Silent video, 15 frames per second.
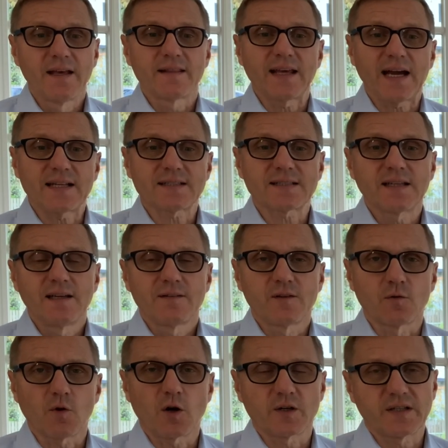That's
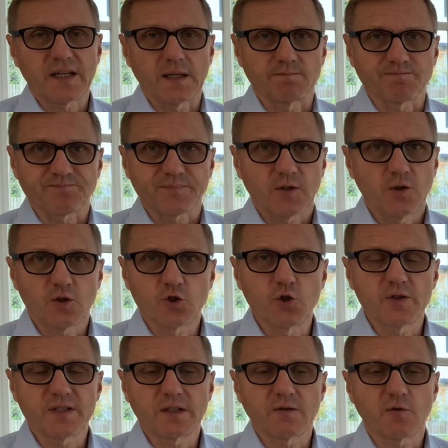the wrong team. You're
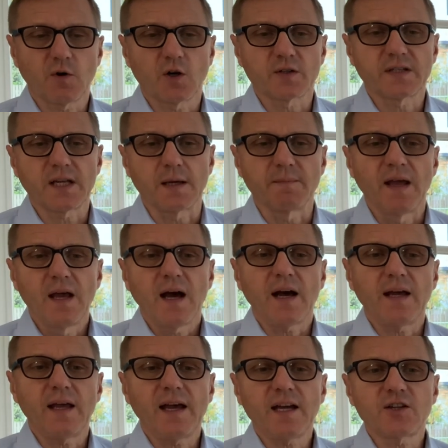choosing the wrong team.
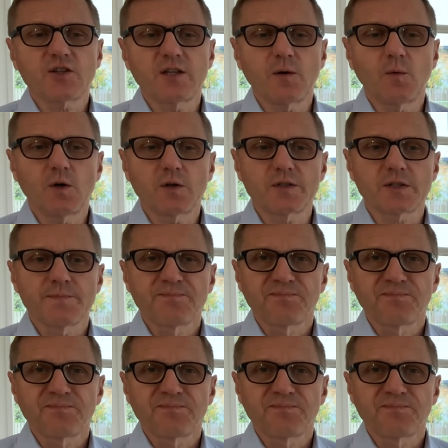I actually was